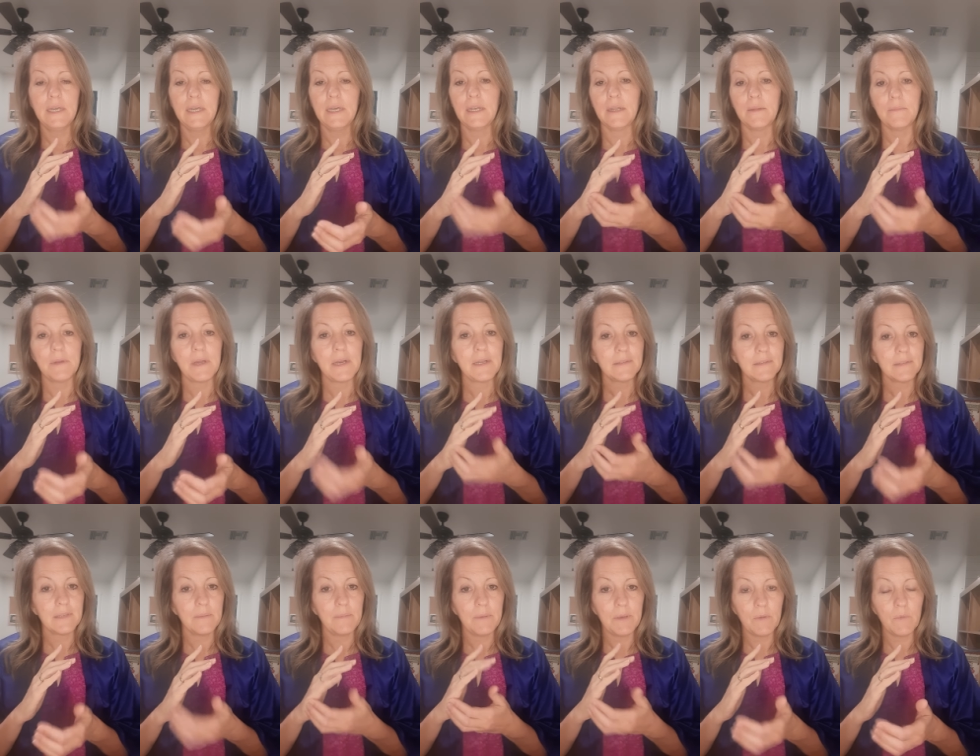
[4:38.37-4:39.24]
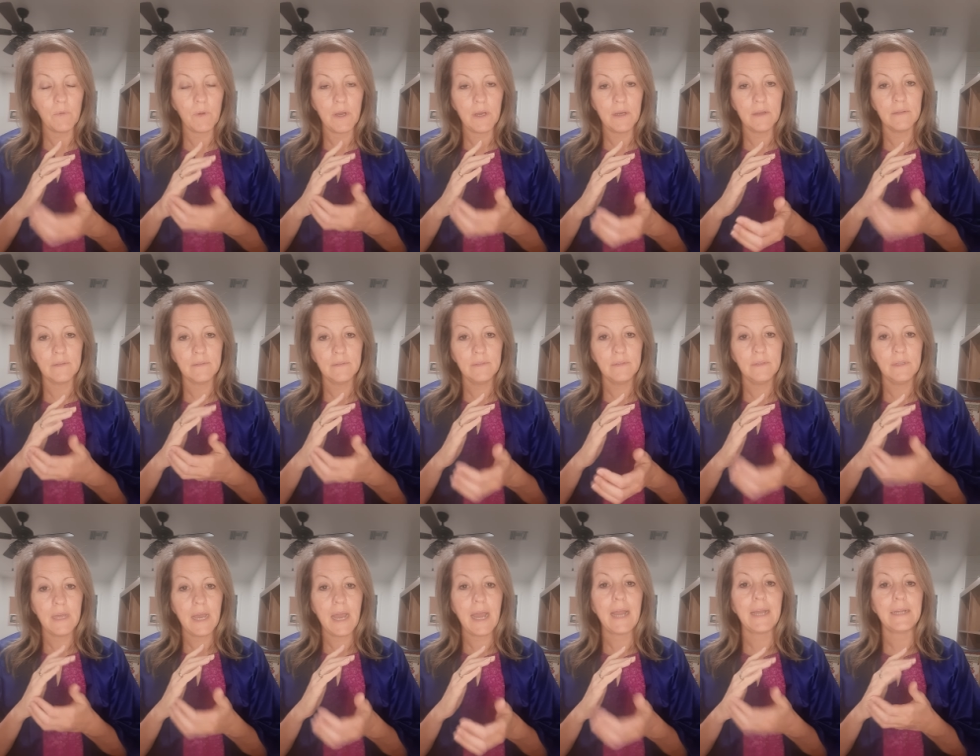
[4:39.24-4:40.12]
and I'm not sleeping well,
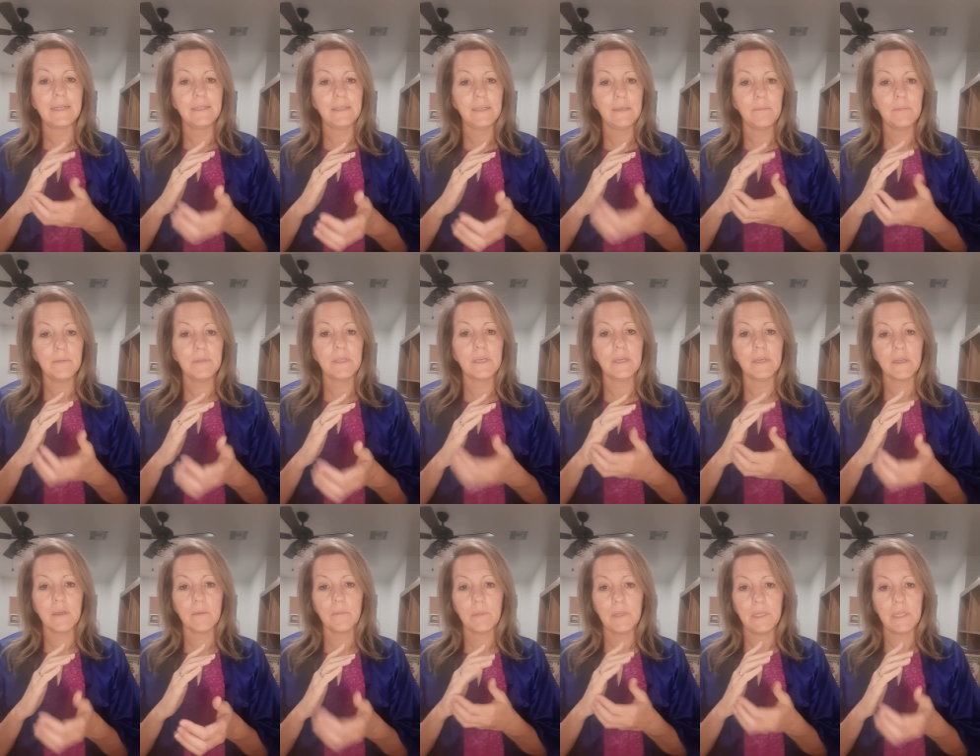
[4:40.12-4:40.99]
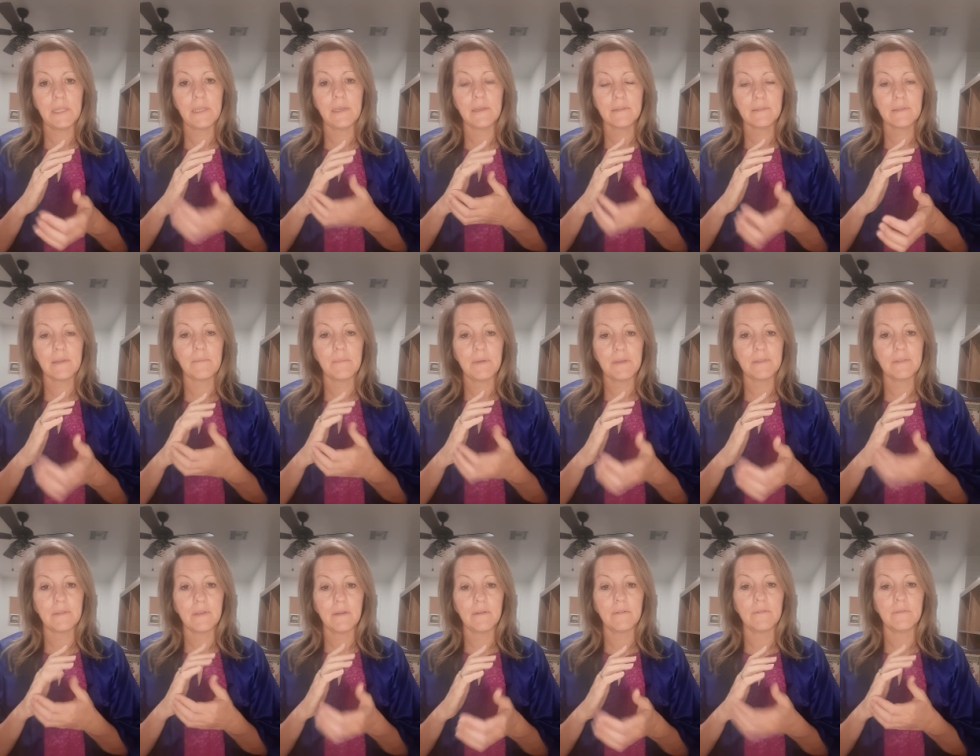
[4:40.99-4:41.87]
I deeply and completely accept
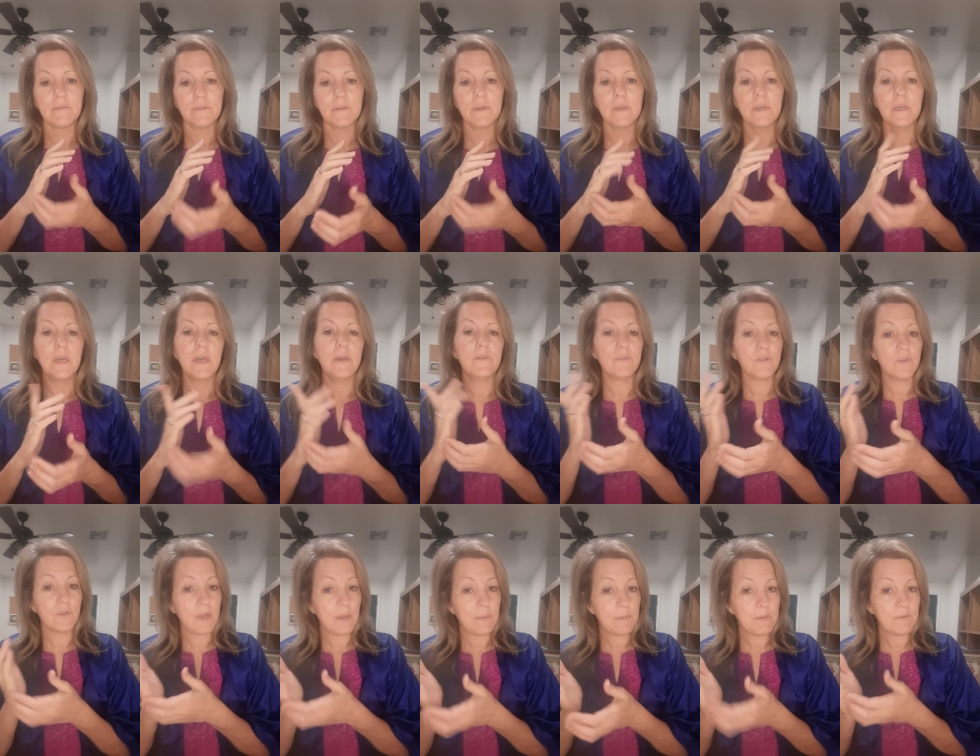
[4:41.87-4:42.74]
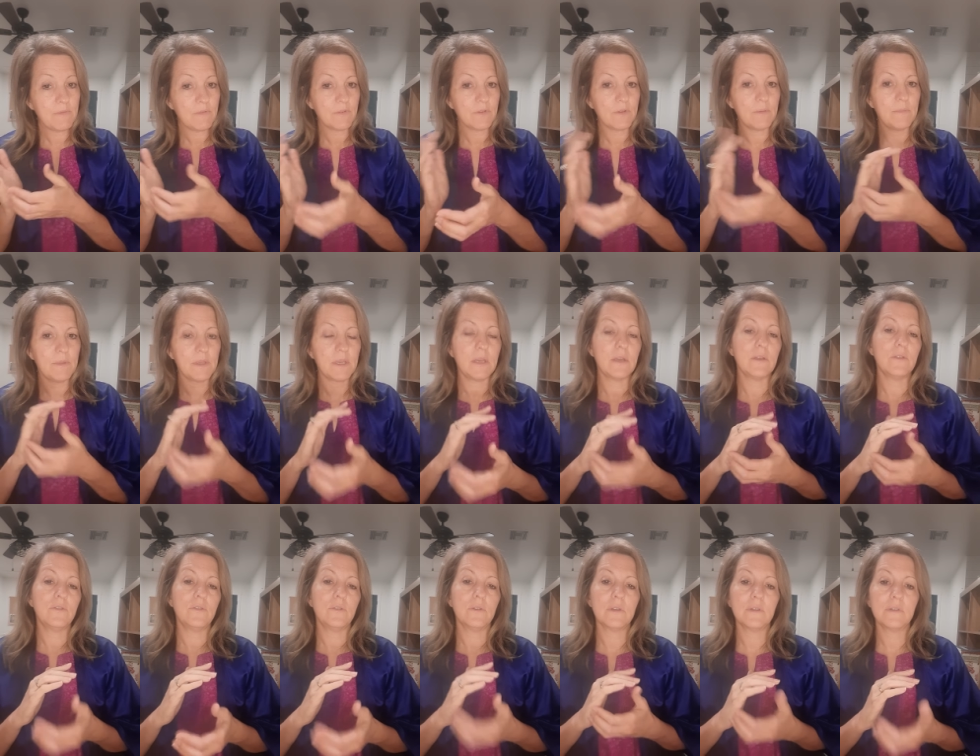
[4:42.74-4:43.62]
myself. If you're tapping for something
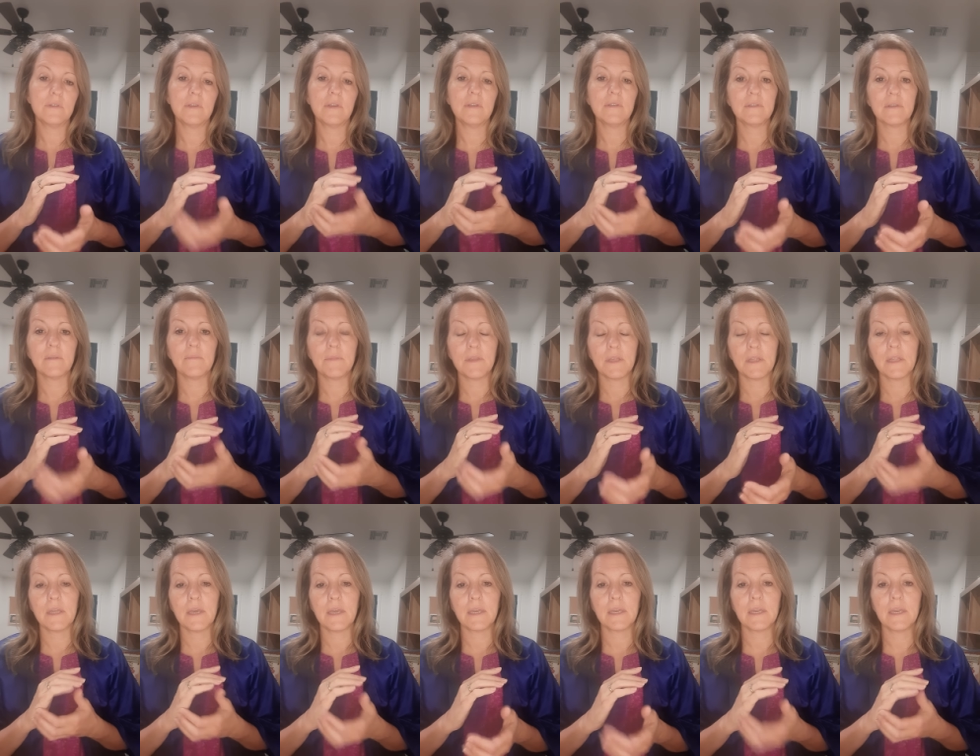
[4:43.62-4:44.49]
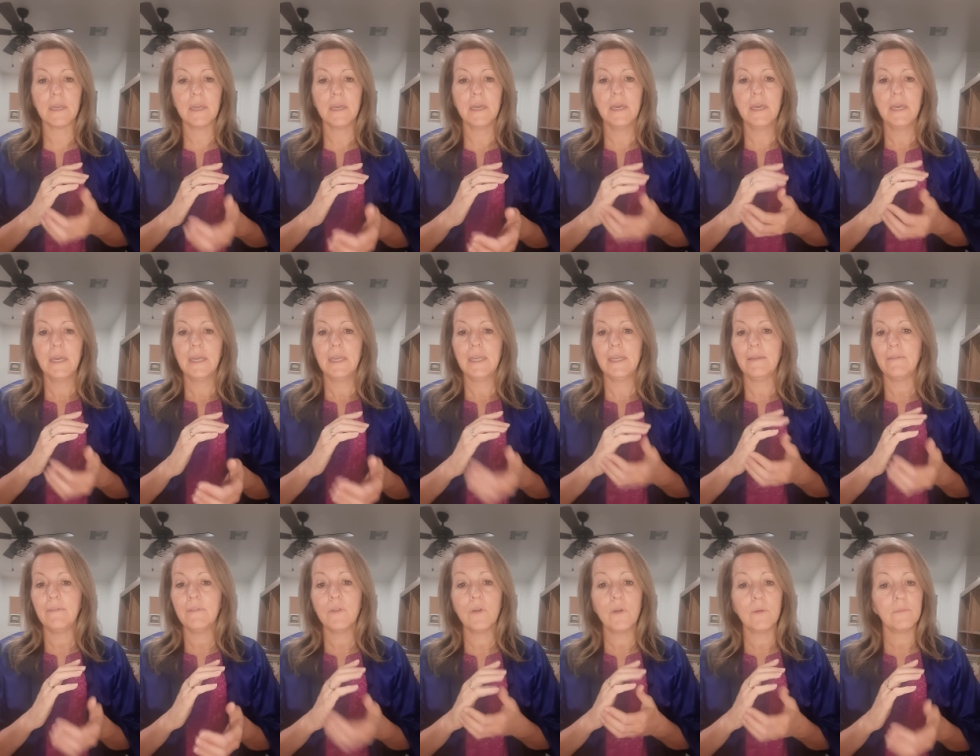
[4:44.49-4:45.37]
else, you could say something like,
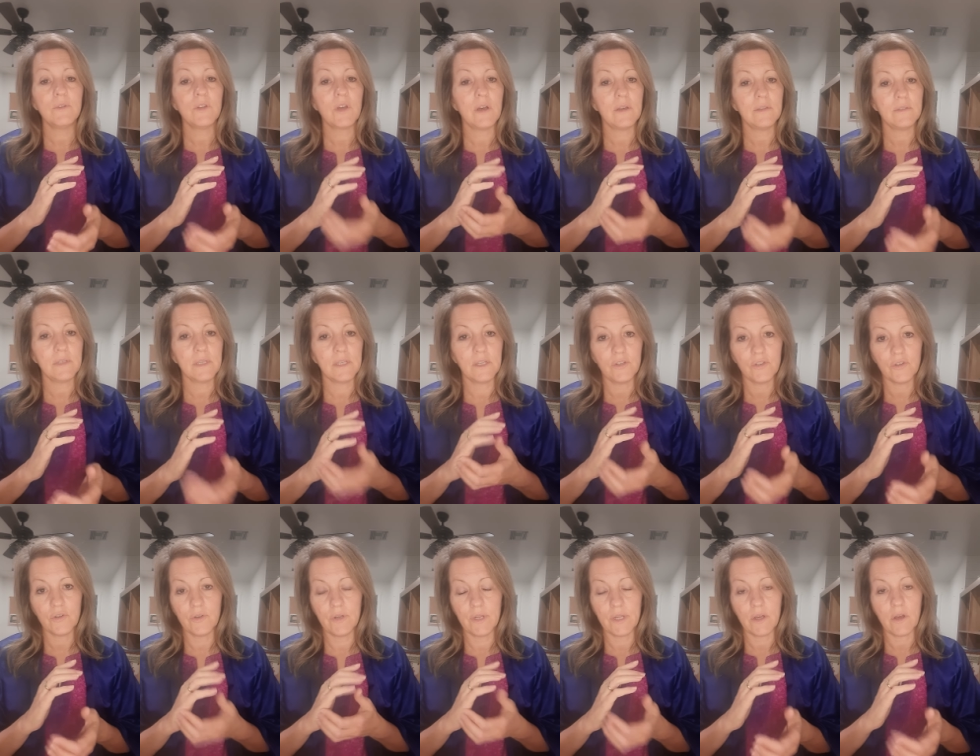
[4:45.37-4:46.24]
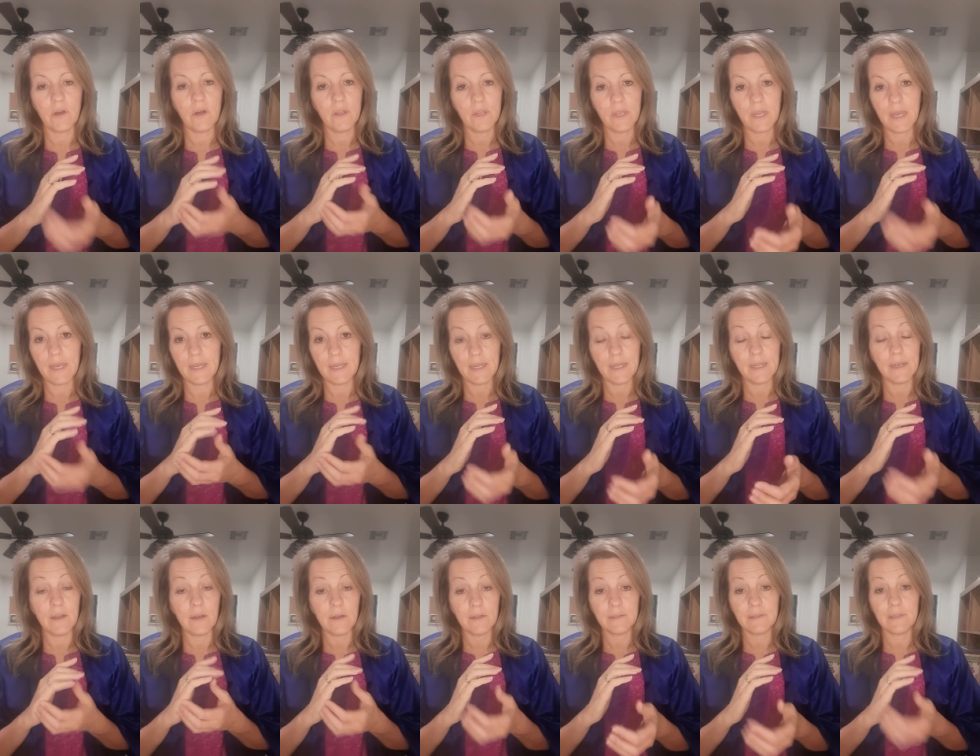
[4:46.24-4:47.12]
even though I'm tossing and turning all night and
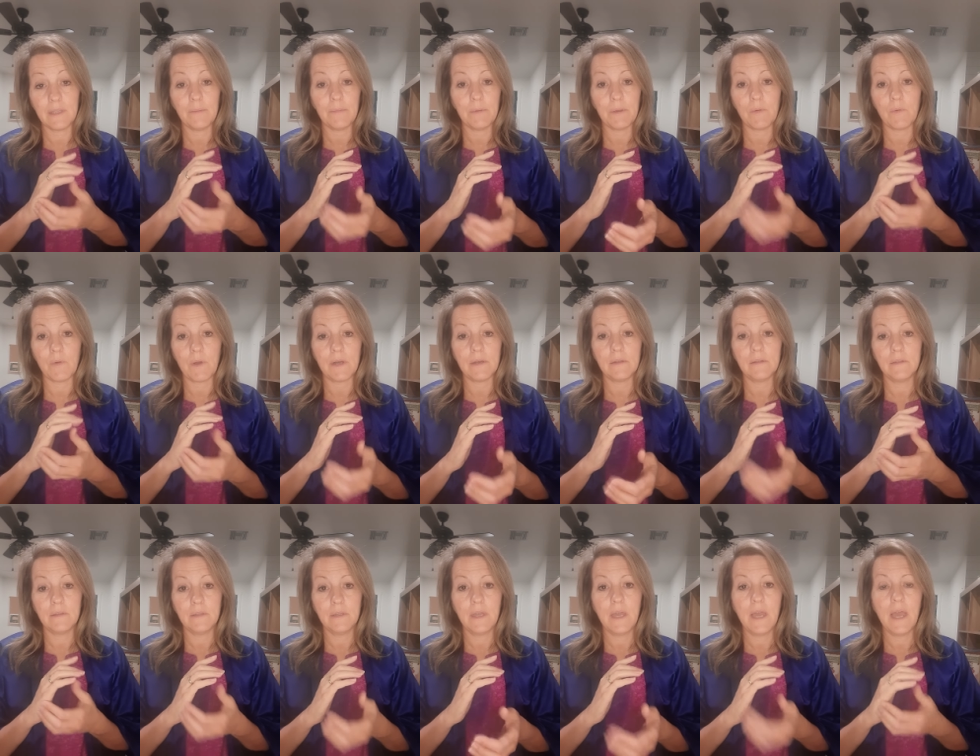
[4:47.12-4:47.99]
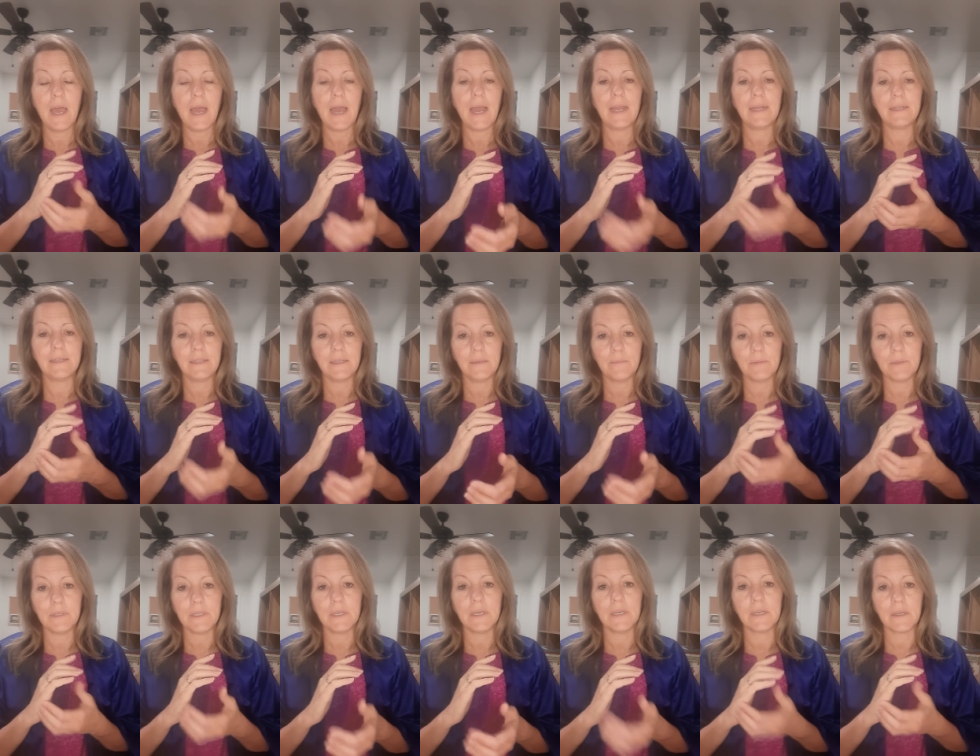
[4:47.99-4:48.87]
not sleeping well, I
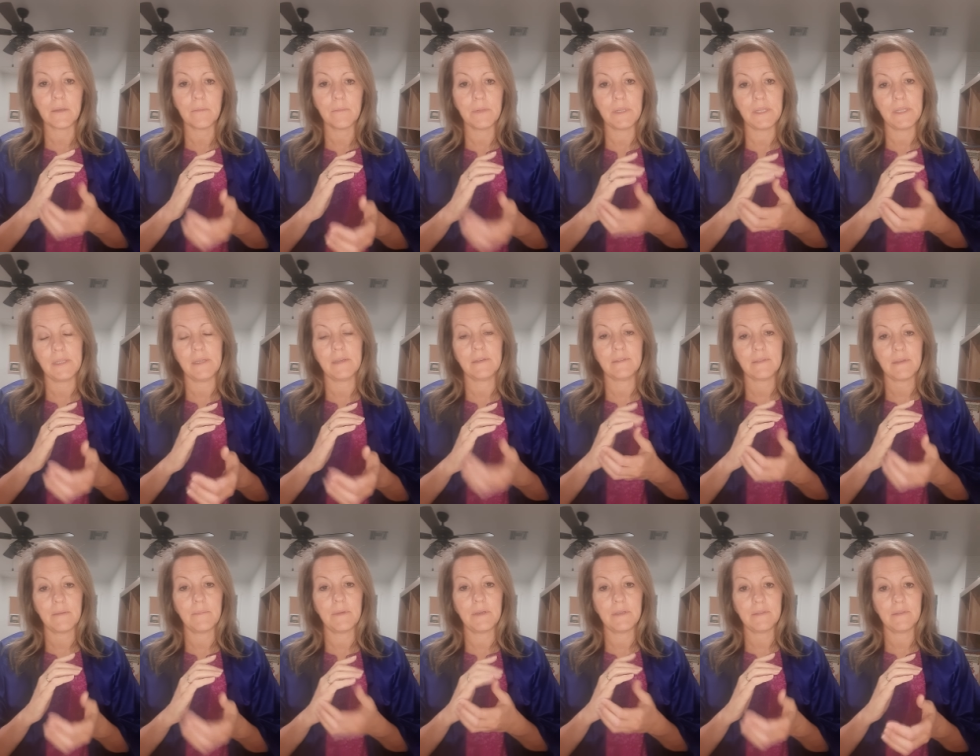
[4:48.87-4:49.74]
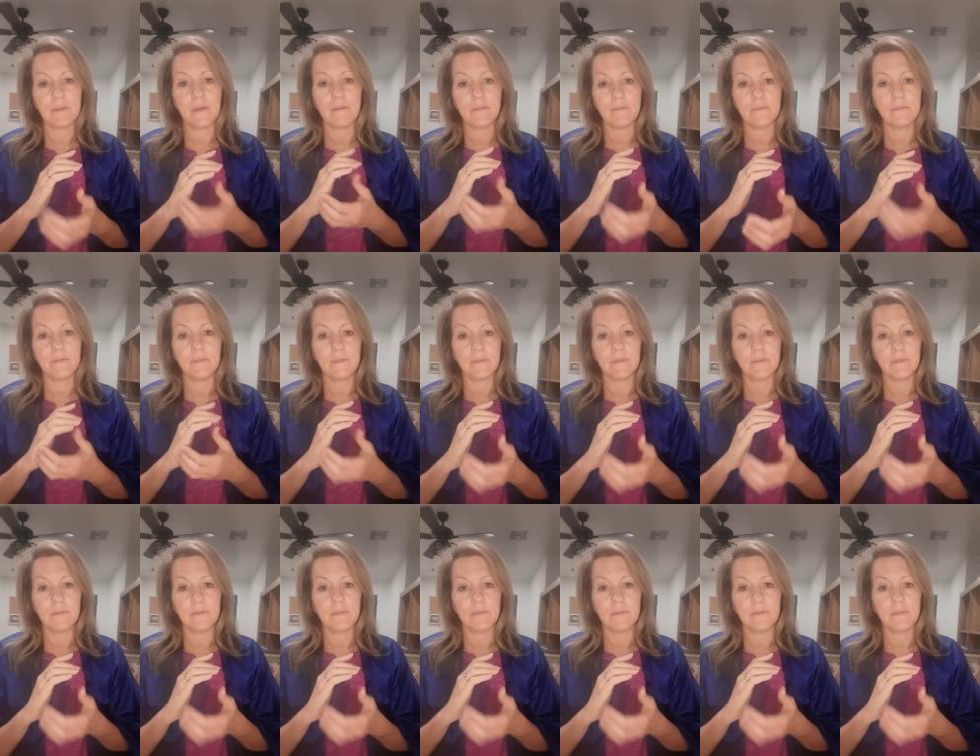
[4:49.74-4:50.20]
deeply and completely accept myself.